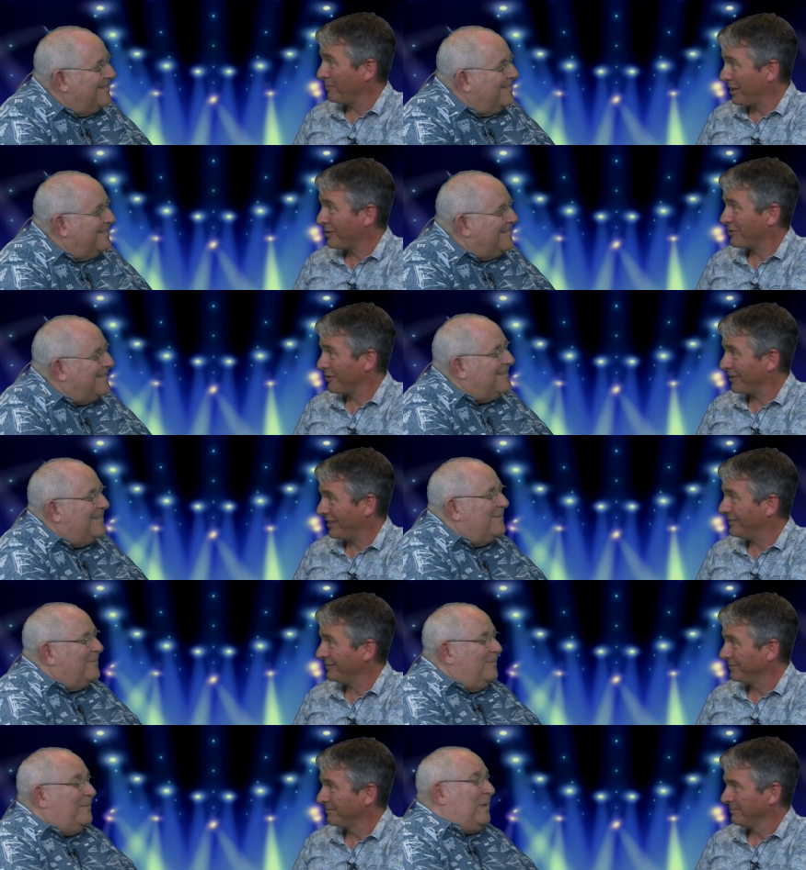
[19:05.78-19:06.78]
Speaker 1: make sure that?
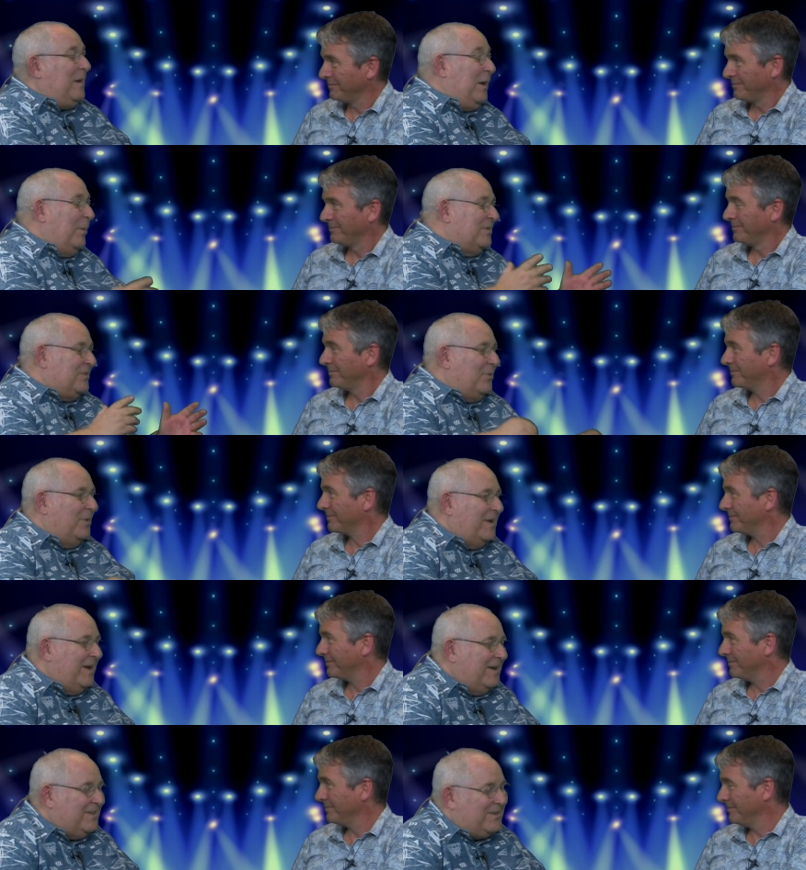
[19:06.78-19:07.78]
Speaker 2: And I was going to
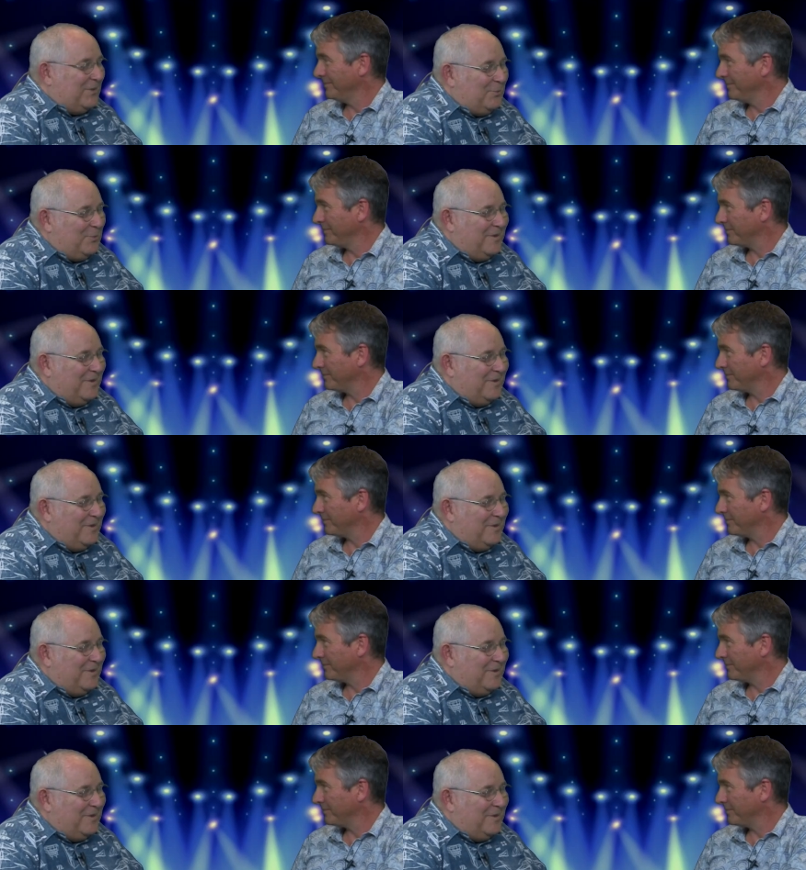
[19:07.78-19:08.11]
ask you,